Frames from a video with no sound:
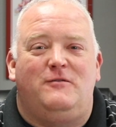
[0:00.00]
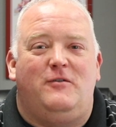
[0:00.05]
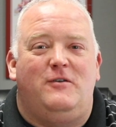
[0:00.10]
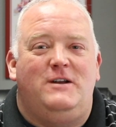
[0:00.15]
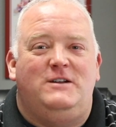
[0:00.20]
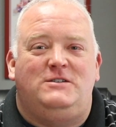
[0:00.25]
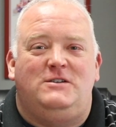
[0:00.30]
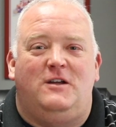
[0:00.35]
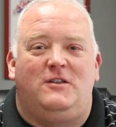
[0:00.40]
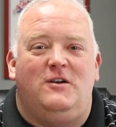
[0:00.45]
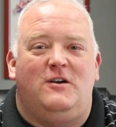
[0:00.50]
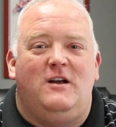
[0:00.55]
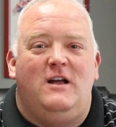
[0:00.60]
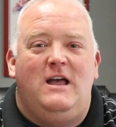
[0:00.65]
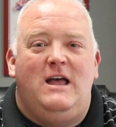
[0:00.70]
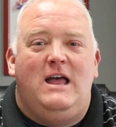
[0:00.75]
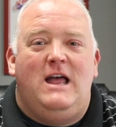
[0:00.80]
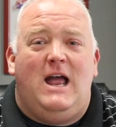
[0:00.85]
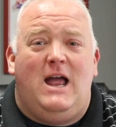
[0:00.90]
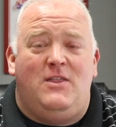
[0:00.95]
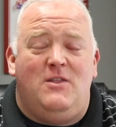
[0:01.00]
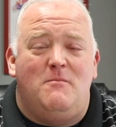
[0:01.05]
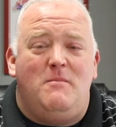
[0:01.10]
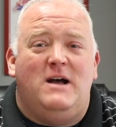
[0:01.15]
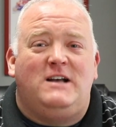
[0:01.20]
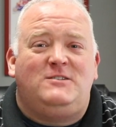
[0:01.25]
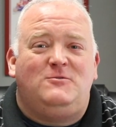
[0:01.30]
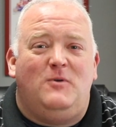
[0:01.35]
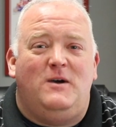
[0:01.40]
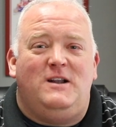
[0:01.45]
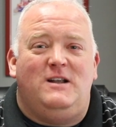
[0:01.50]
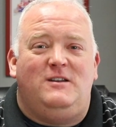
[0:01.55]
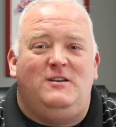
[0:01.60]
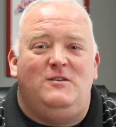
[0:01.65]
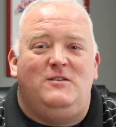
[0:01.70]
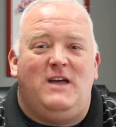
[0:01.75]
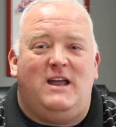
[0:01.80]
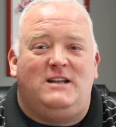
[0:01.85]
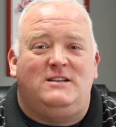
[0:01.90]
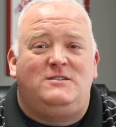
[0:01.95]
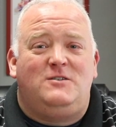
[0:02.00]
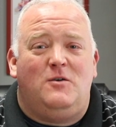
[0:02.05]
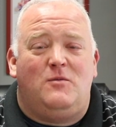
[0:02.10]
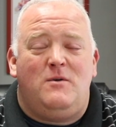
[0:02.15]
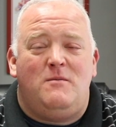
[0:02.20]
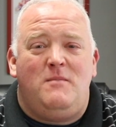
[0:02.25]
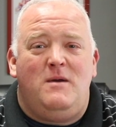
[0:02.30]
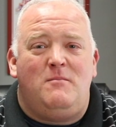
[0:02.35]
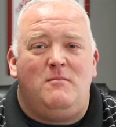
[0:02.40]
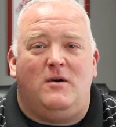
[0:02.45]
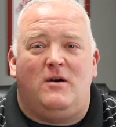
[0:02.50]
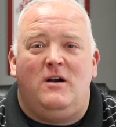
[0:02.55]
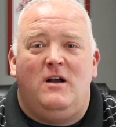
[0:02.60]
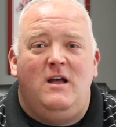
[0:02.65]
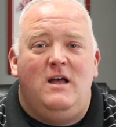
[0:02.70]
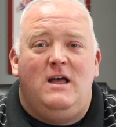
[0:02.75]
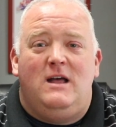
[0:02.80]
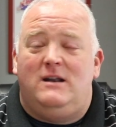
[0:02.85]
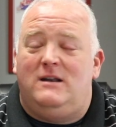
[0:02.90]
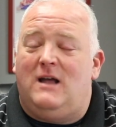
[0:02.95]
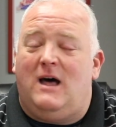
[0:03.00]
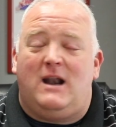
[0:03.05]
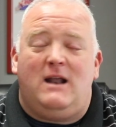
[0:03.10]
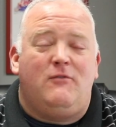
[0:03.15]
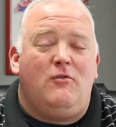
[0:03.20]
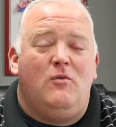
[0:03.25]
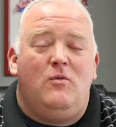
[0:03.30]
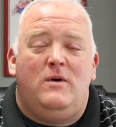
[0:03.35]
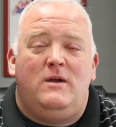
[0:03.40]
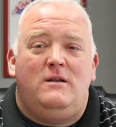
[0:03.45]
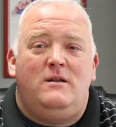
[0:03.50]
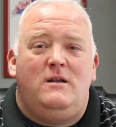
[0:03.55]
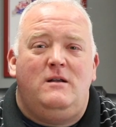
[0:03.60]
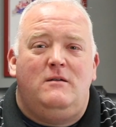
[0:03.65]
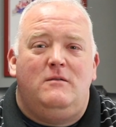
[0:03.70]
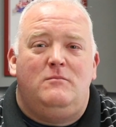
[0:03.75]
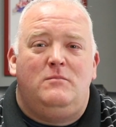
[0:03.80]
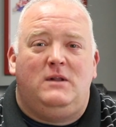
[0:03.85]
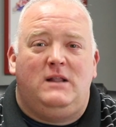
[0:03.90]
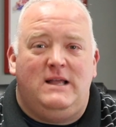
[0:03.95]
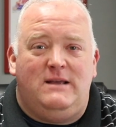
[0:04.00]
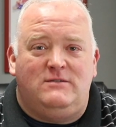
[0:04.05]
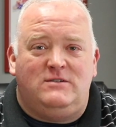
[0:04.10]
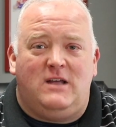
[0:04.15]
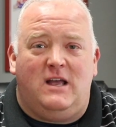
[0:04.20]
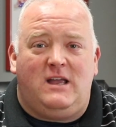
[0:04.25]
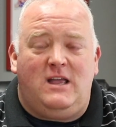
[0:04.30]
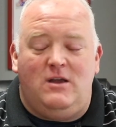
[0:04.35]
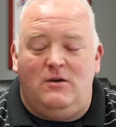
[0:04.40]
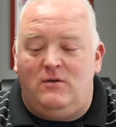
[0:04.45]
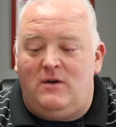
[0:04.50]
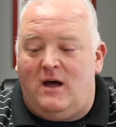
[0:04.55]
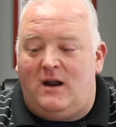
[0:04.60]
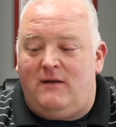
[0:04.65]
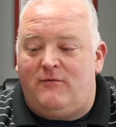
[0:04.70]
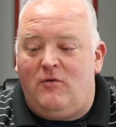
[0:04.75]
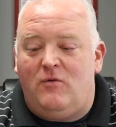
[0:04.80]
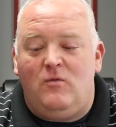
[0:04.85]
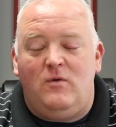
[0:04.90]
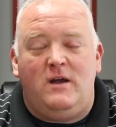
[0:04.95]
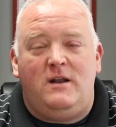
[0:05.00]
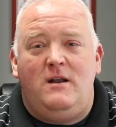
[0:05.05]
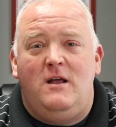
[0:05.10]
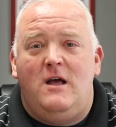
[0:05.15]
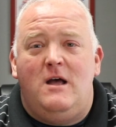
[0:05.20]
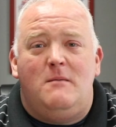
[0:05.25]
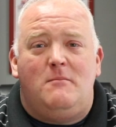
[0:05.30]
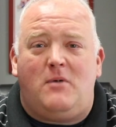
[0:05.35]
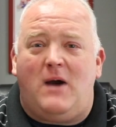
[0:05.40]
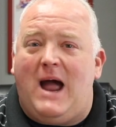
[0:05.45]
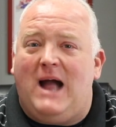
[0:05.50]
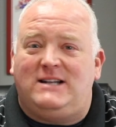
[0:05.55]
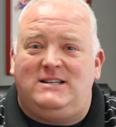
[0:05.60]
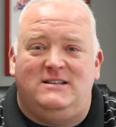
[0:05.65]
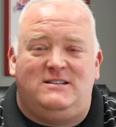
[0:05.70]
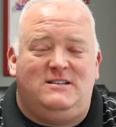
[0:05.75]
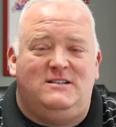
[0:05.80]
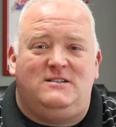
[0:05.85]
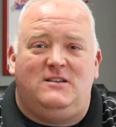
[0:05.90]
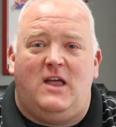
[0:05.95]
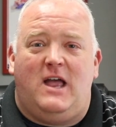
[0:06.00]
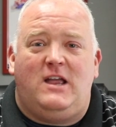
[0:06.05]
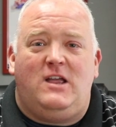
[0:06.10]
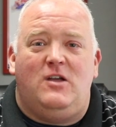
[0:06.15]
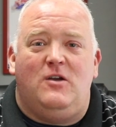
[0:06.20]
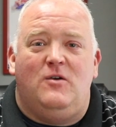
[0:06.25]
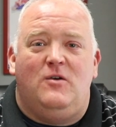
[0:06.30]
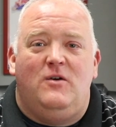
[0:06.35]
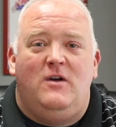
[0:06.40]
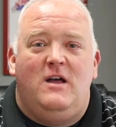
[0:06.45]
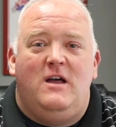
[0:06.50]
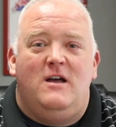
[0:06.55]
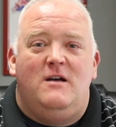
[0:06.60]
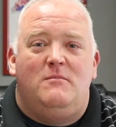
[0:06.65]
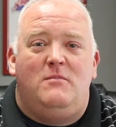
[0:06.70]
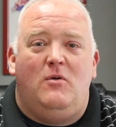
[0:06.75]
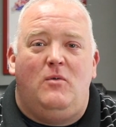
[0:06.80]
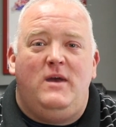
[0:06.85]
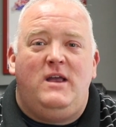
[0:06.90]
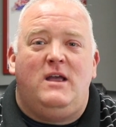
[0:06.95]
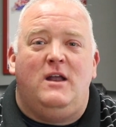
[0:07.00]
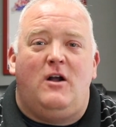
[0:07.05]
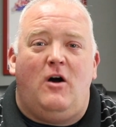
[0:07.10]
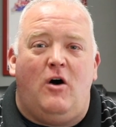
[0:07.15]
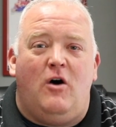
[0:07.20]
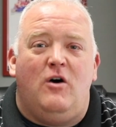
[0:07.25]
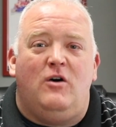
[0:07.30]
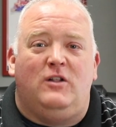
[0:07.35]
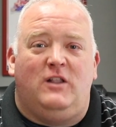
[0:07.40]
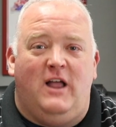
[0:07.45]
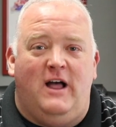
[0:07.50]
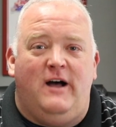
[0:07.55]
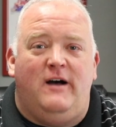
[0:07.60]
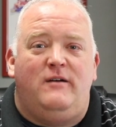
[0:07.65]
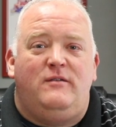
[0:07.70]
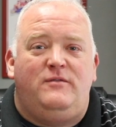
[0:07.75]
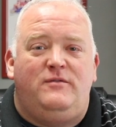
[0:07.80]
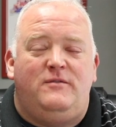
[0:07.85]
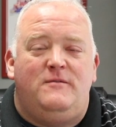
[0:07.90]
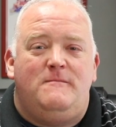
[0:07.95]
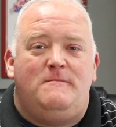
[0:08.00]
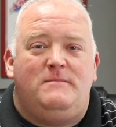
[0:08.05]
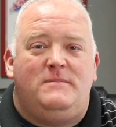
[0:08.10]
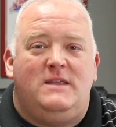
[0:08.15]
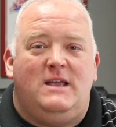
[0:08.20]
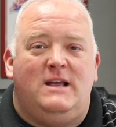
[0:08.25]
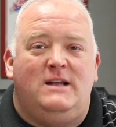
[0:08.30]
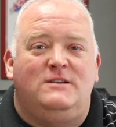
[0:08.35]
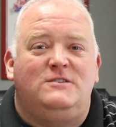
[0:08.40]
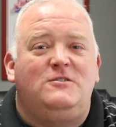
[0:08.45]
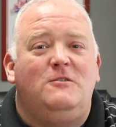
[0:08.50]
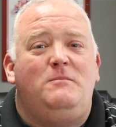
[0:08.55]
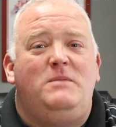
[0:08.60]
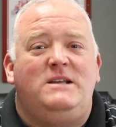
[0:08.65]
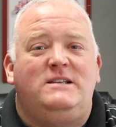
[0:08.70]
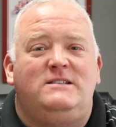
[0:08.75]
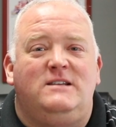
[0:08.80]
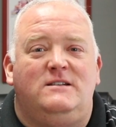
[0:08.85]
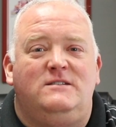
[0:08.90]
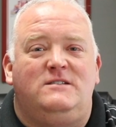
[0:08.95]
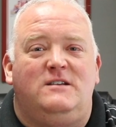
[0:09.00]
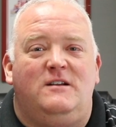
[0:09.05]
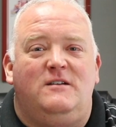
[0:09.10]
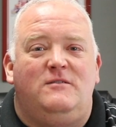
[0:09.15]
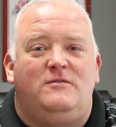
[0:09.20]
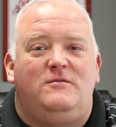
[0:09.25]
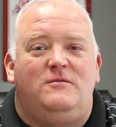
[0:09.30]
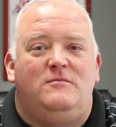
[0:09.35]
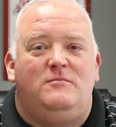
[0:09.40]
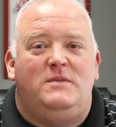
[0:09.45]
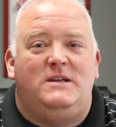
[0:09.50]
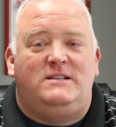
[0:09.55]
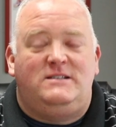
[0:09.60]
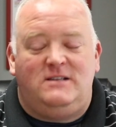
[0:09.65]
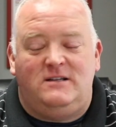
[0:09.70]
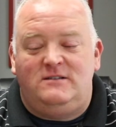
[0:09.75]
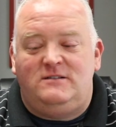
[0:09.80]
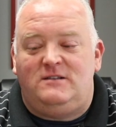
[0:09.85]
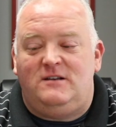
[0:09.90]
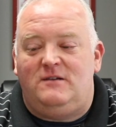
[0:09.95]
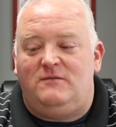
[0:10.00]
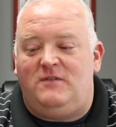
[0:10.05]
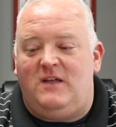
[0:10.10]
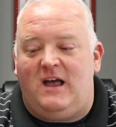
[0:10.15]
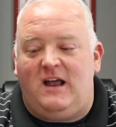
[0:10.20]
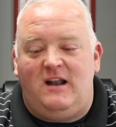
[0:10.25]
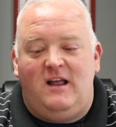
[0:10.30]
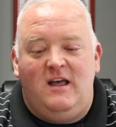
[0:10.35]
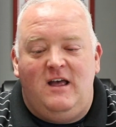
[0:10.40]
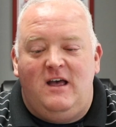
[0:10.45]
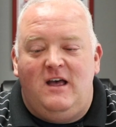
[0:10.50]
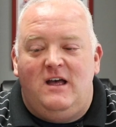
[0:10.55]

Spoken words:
for each other. And the best way to do that is to remember, not everyone believes like you, not everyone practices like you, but we can all love. And so be sensitive. Be sensitive that